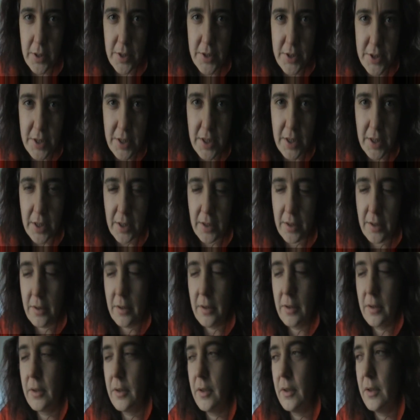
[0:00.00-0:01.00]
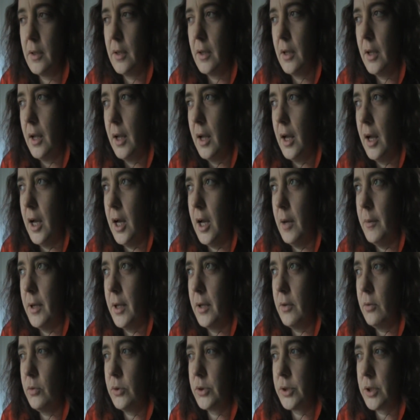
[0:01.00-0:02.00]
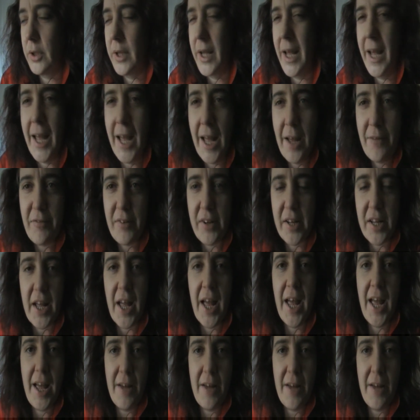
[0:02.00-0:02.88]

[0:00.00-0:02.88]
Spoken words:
acidic, and also heavy